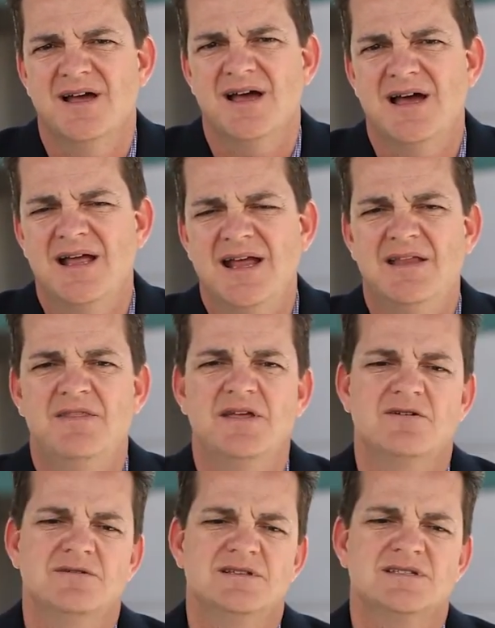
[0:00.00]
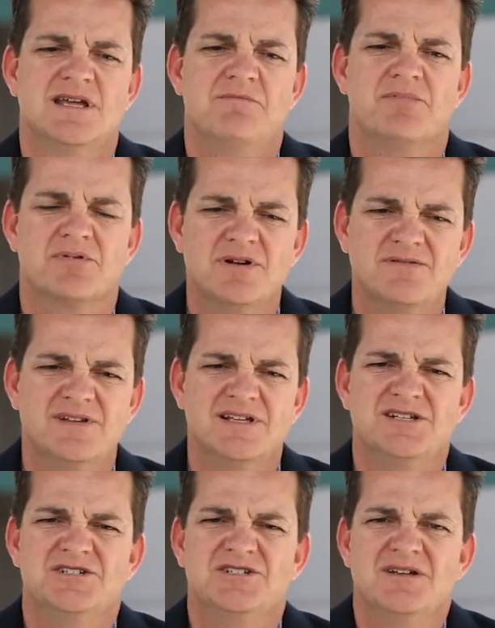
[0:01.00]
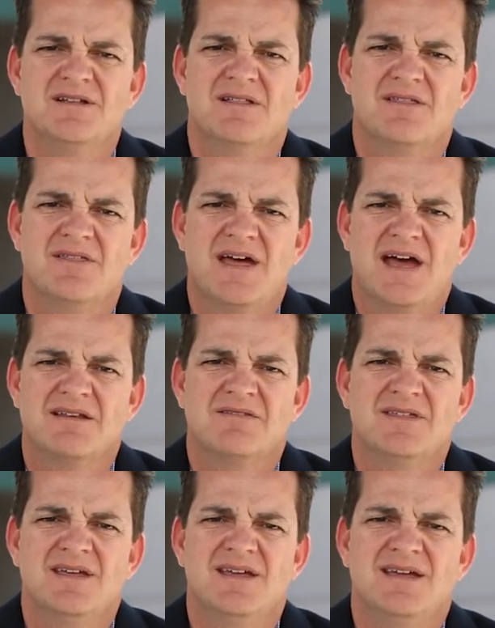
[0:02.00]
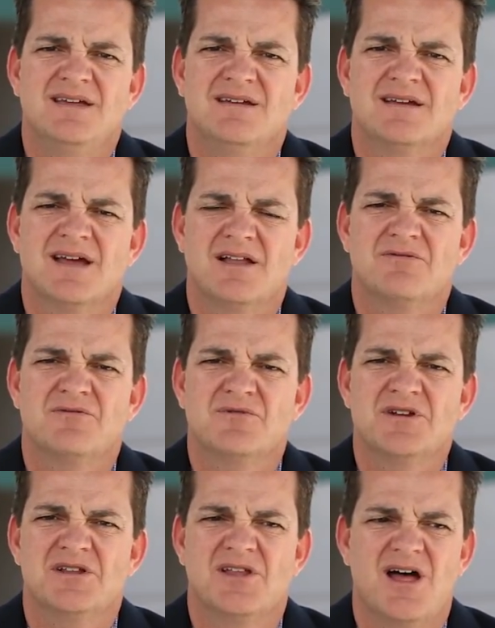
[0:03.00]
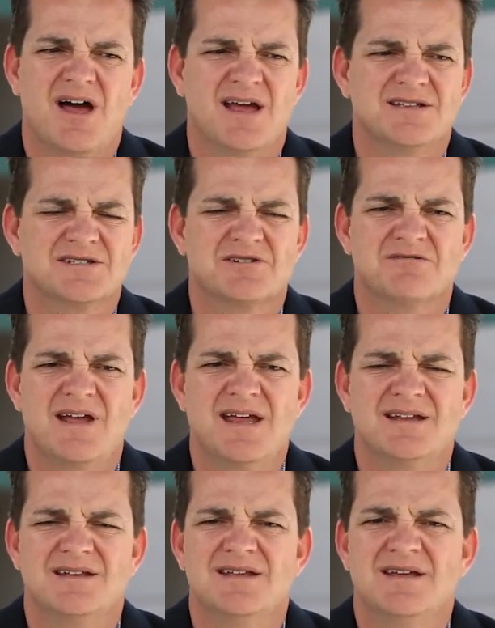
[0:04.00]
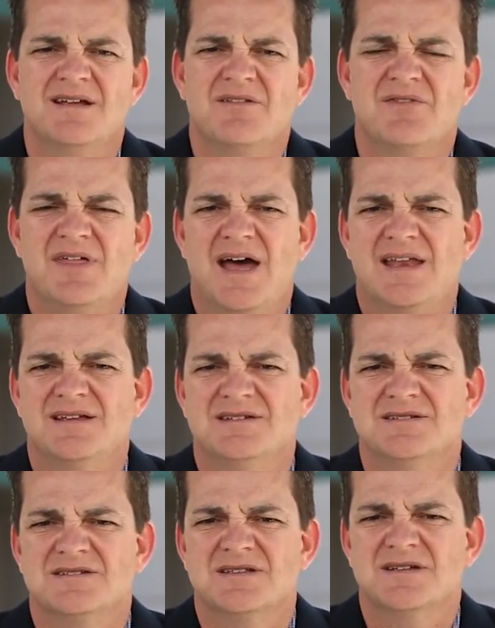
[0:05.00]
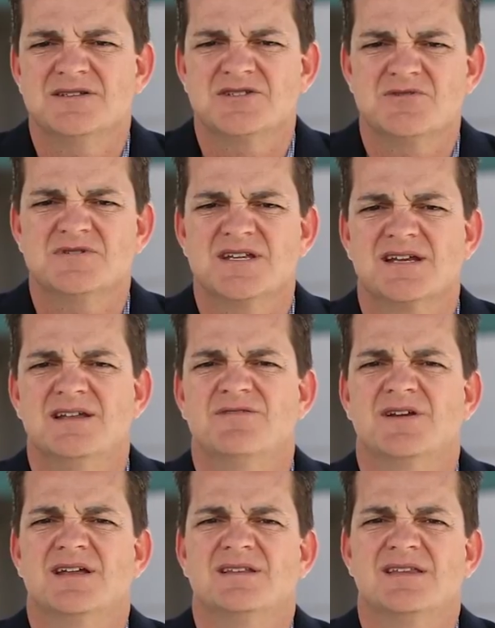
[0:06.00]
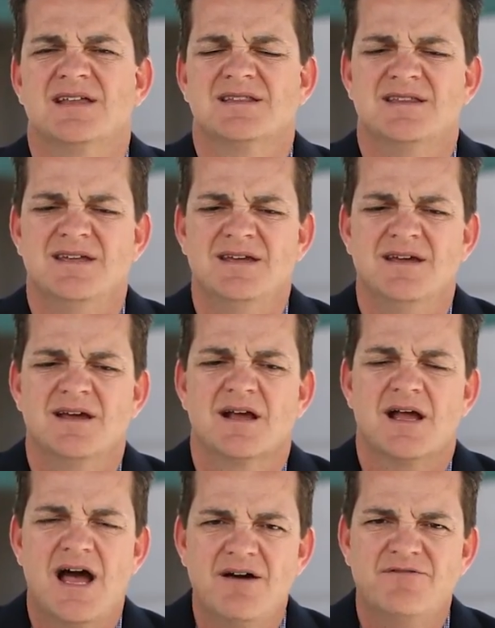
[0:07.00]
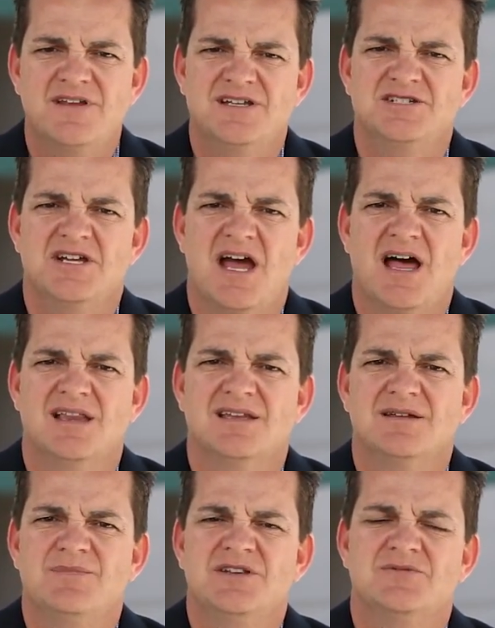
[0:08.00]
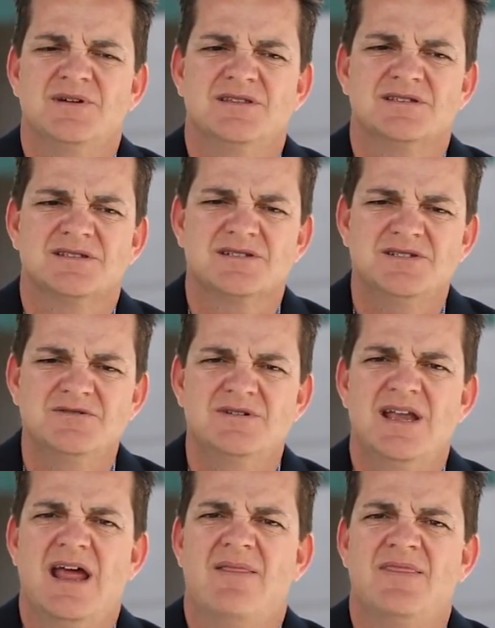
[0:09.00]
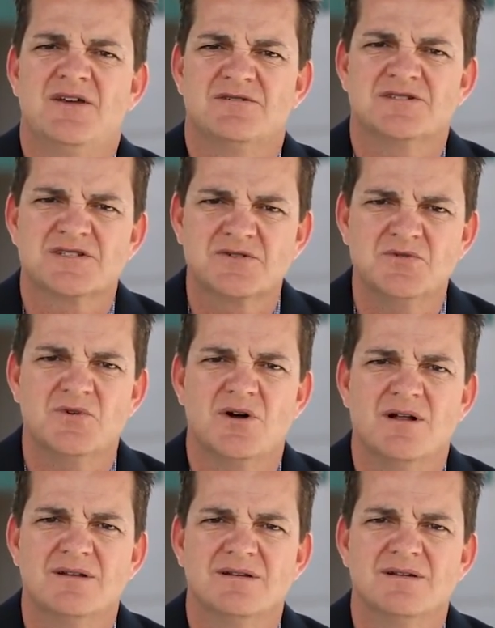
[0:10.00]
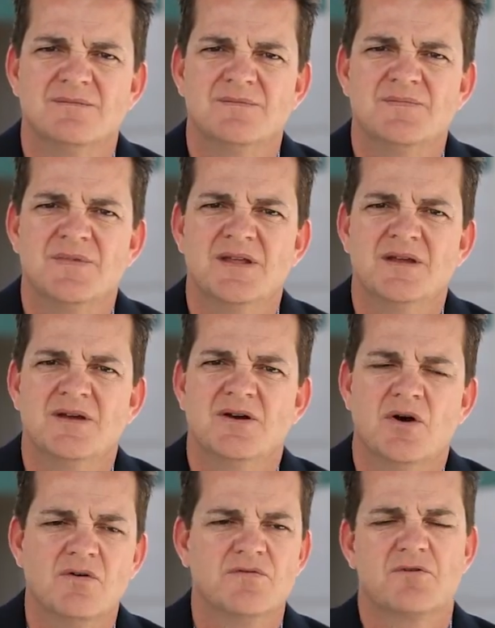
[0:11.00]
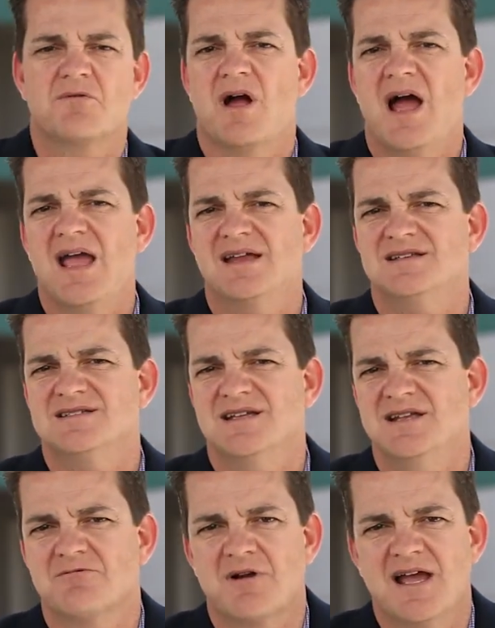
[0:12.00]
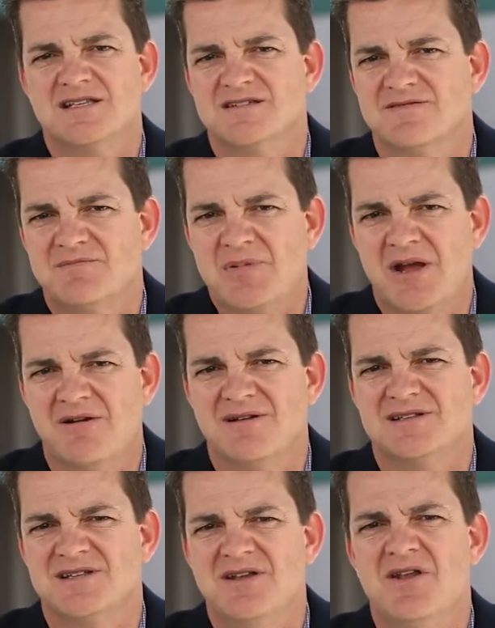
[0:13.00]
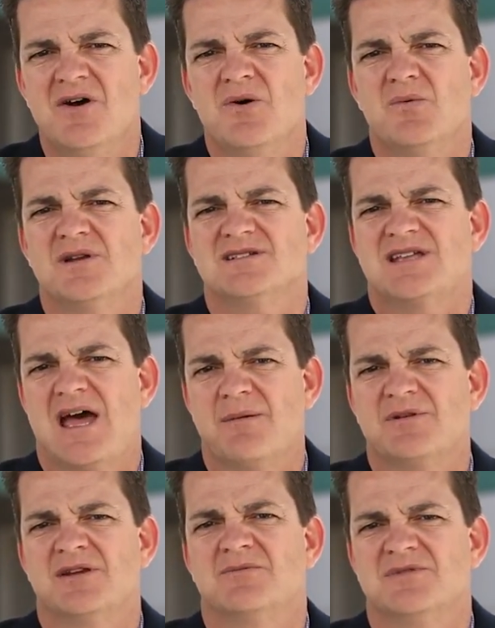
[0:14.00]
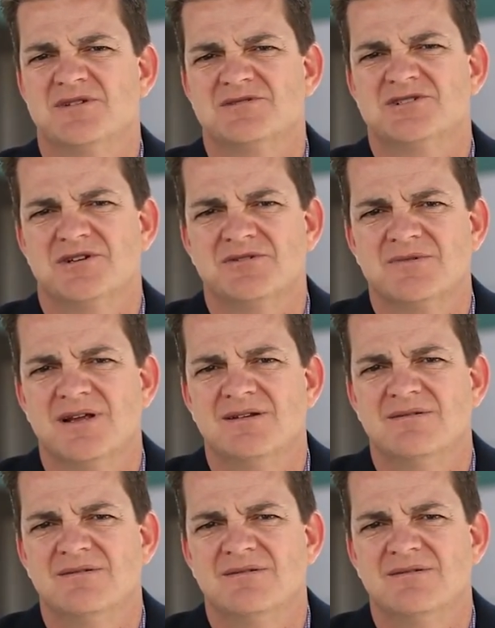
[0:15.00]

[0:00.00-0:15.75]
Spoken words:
And there is a privilege that the California law has created that is so significant that the confidentiality between the student and their school overrides any rights of the parent to know what is happening with their children.